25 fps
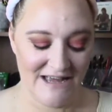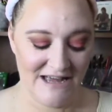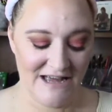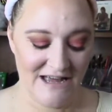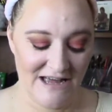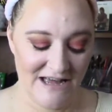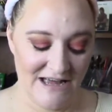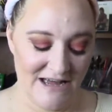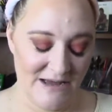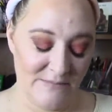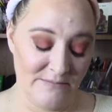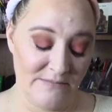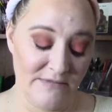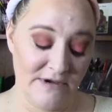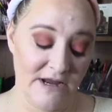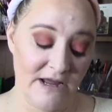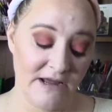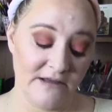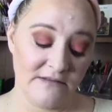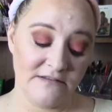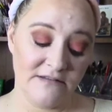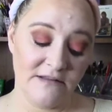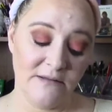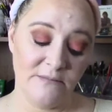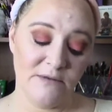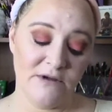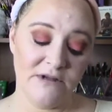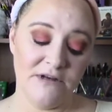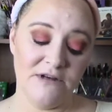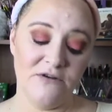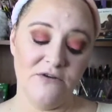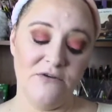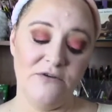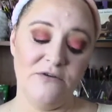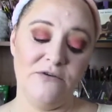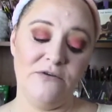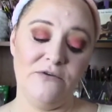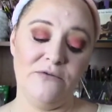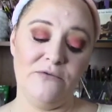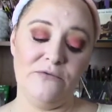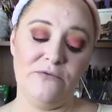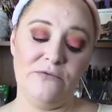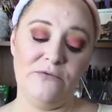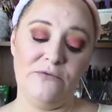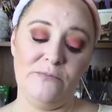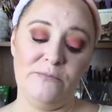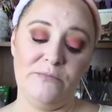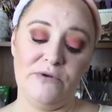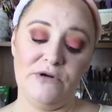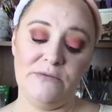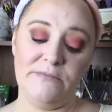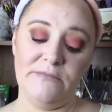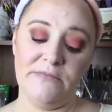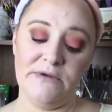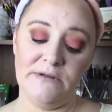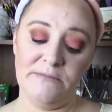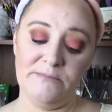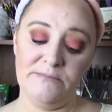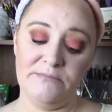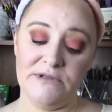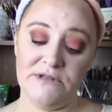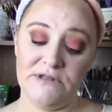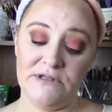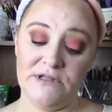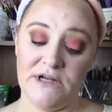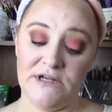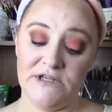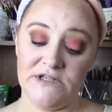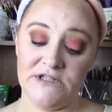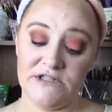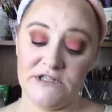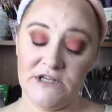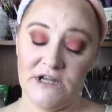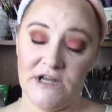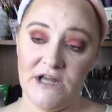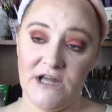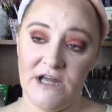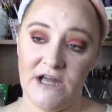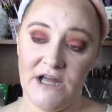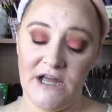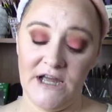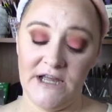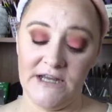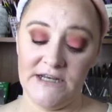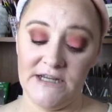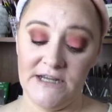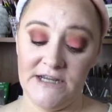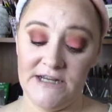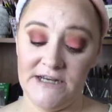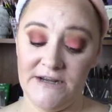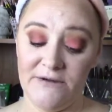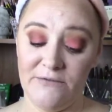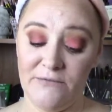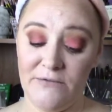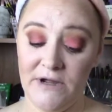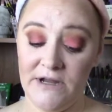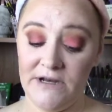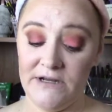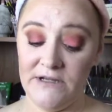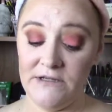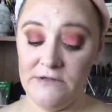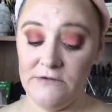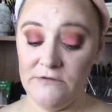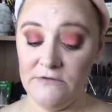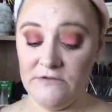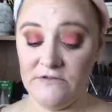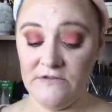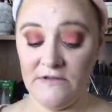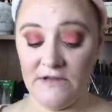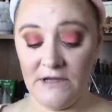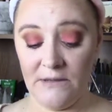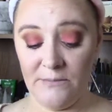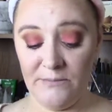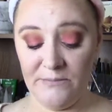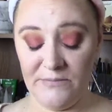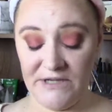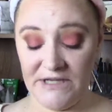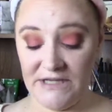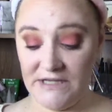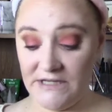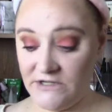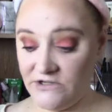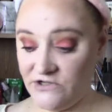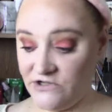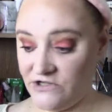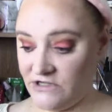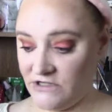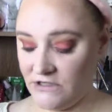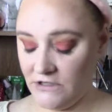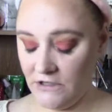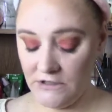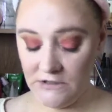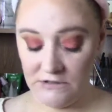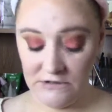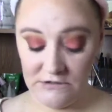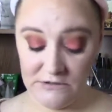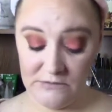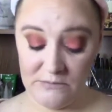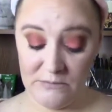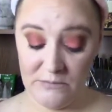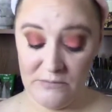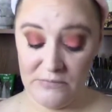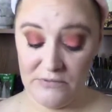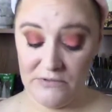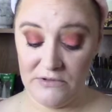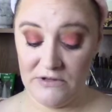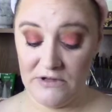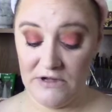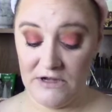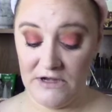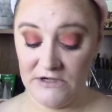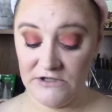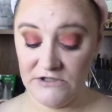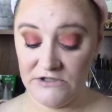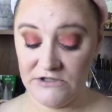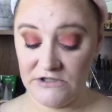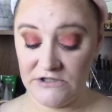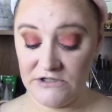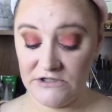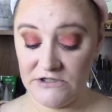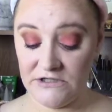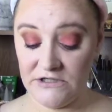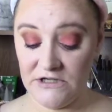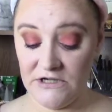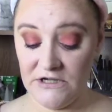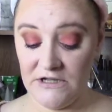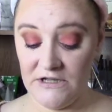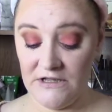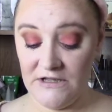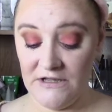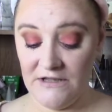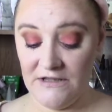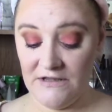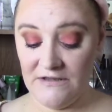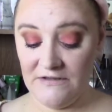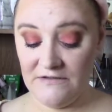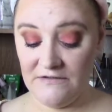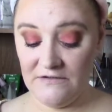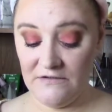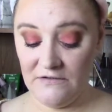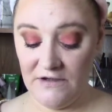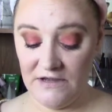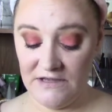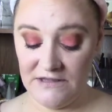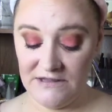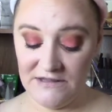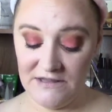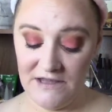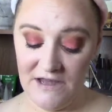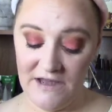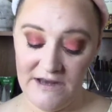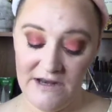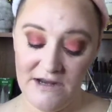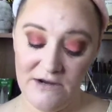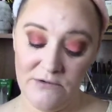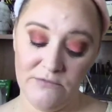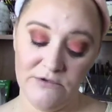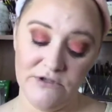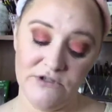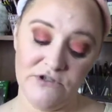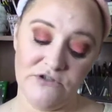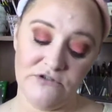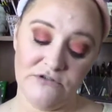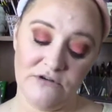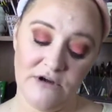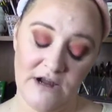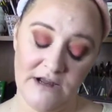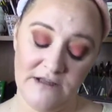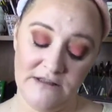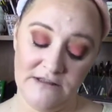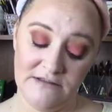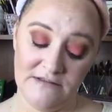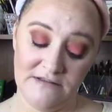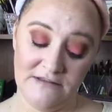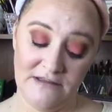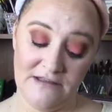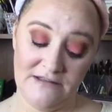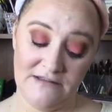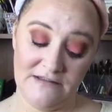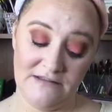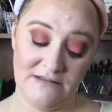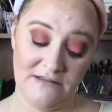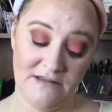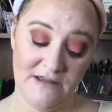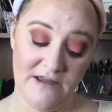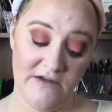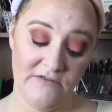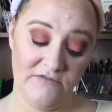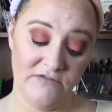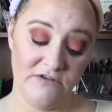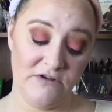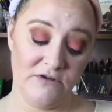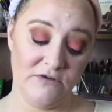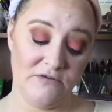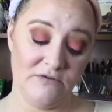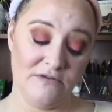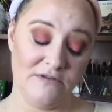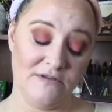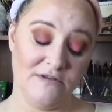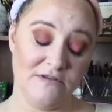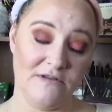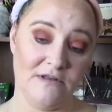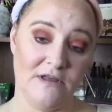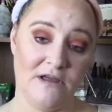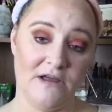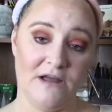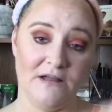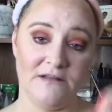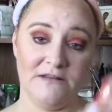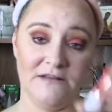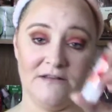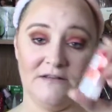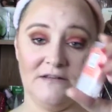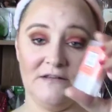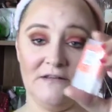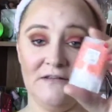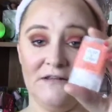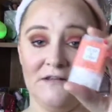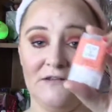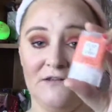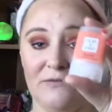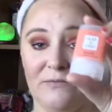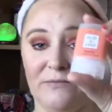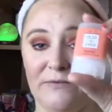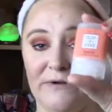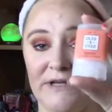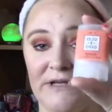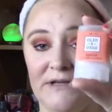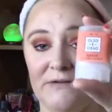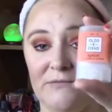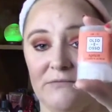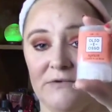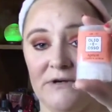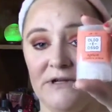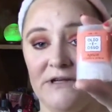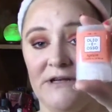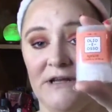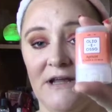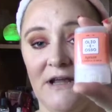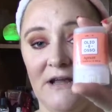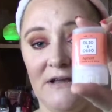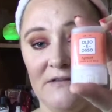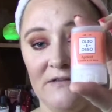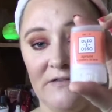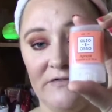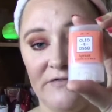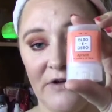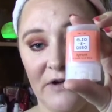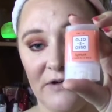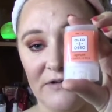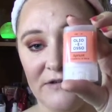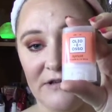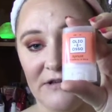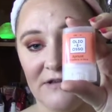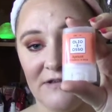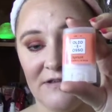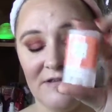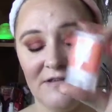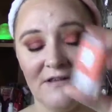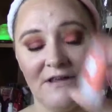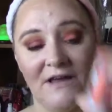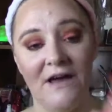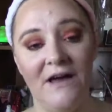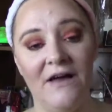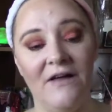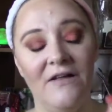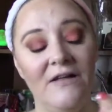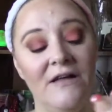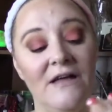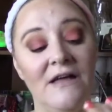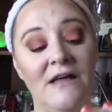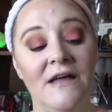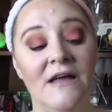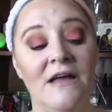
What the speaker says: Next, I'm going to put my blush on, and I want to use like a peachy colored blush. So I thought I would try this. I still haven't used this. I got this at the 21 Days of Ulta sale.